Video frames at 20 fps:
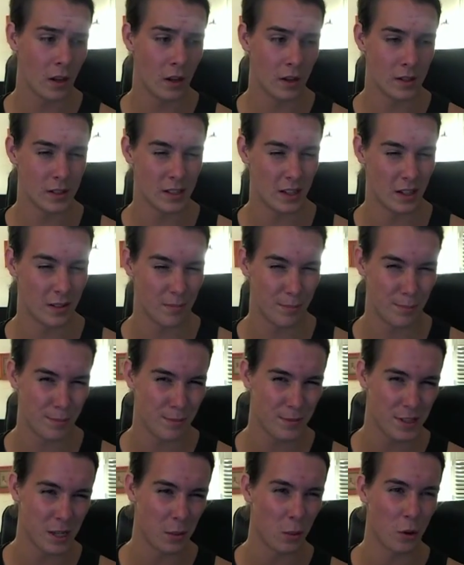It's
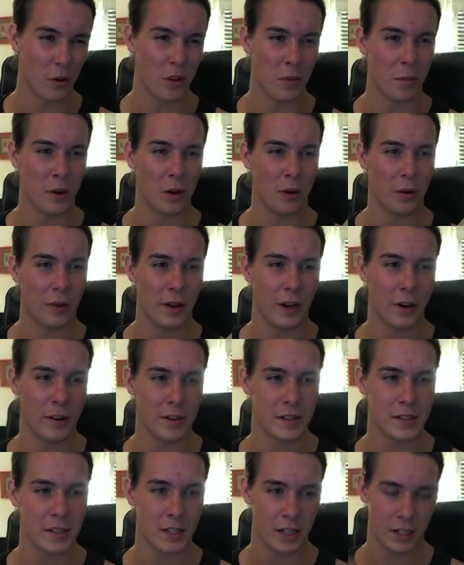somewhere in the middle there.
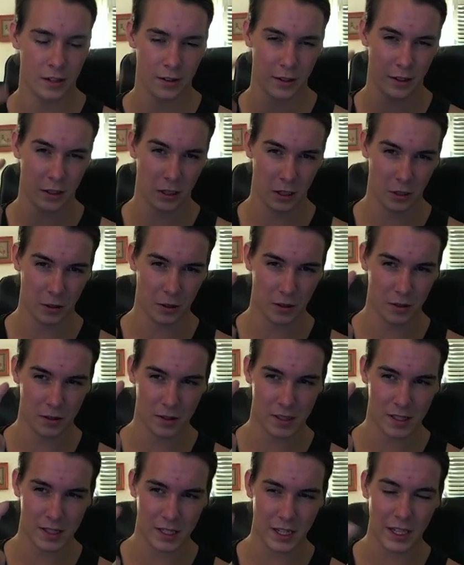It's you can
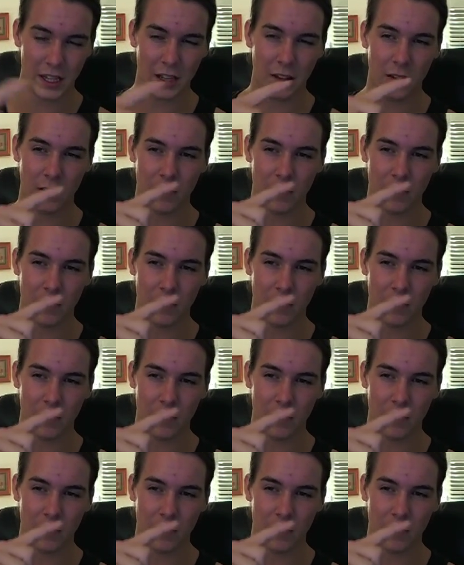see